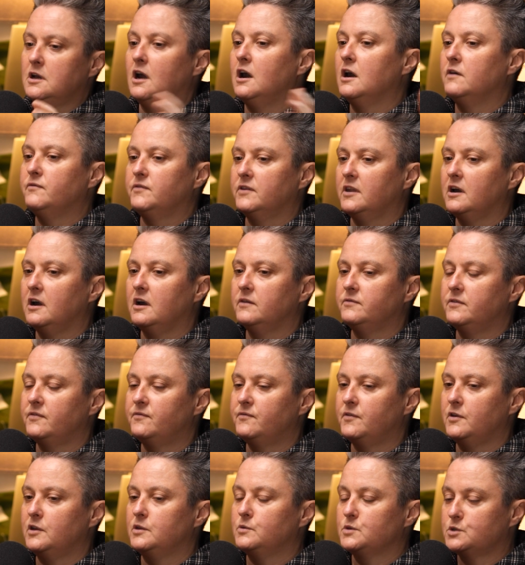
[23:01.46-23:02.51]
half and half of
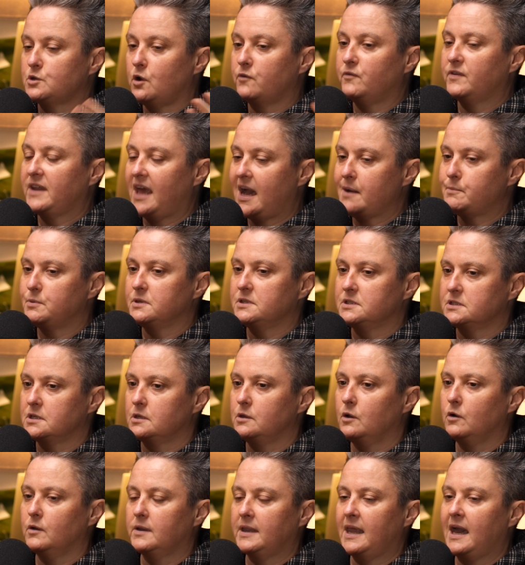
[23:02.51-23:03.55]
food, which often happens a
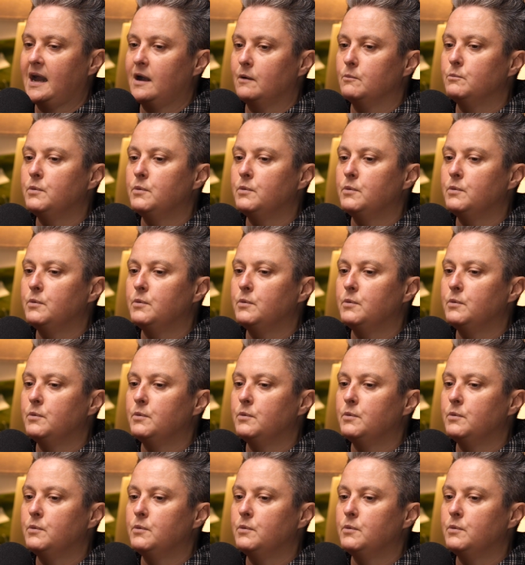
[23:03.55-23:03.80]
lot now.